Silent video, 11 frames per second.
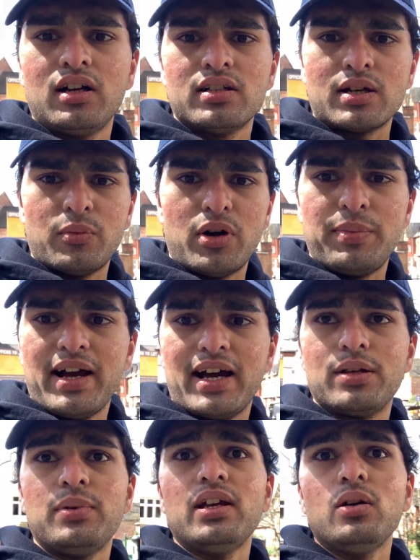somewhere
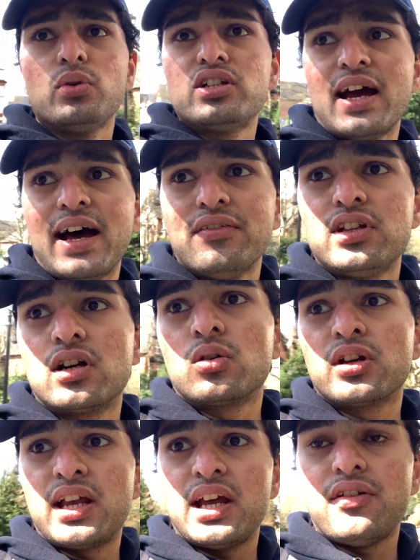behind me, which have their
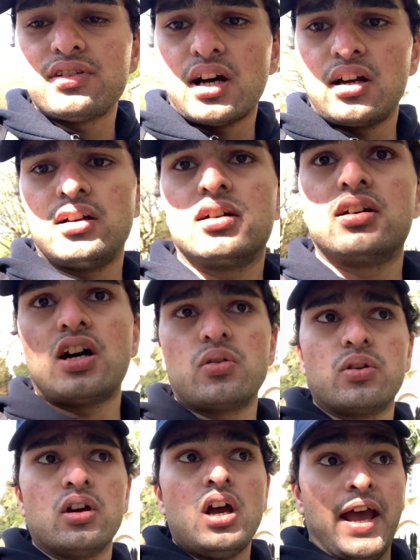own caves underground.
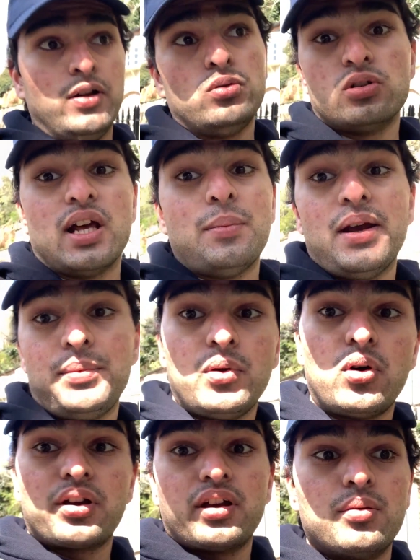And who knows, I might be
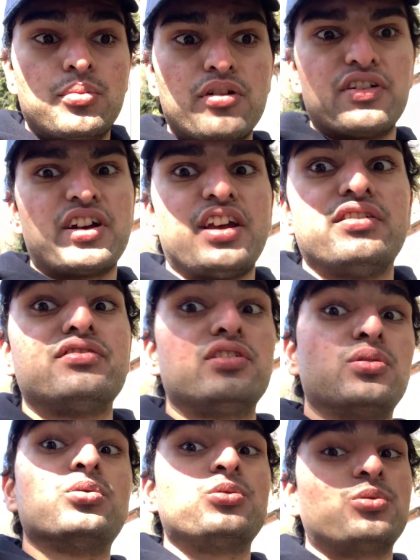walking above a cave too.
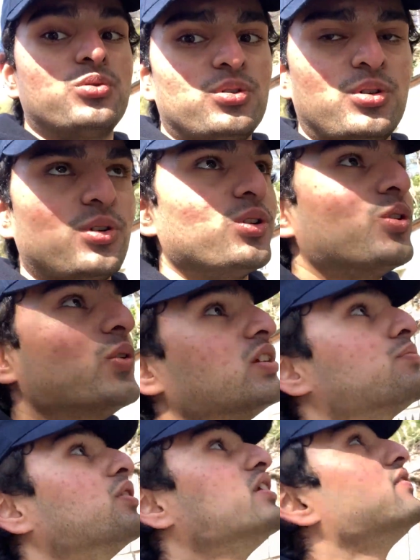It's
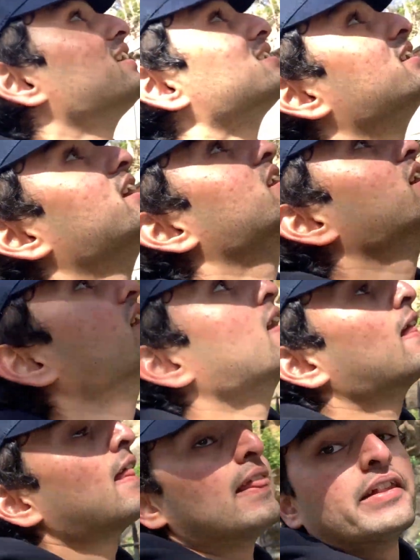pretty fascinating.
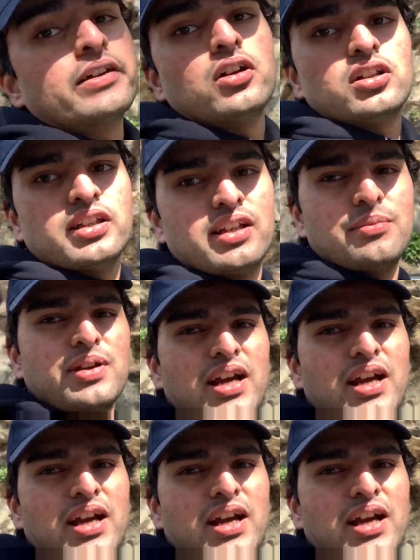The Nottingham